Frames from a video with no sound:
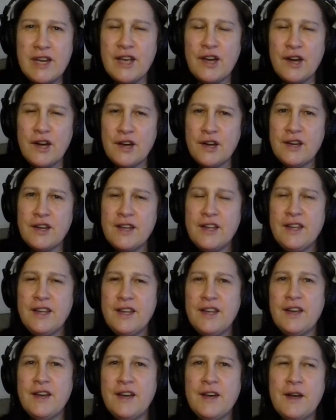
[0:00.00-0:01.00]
are,
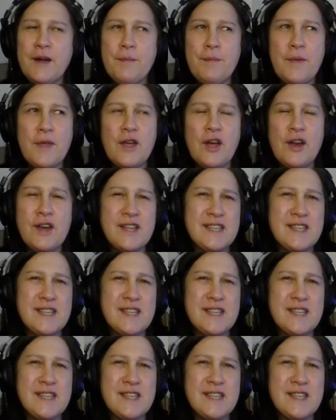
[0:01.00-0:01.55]
they can't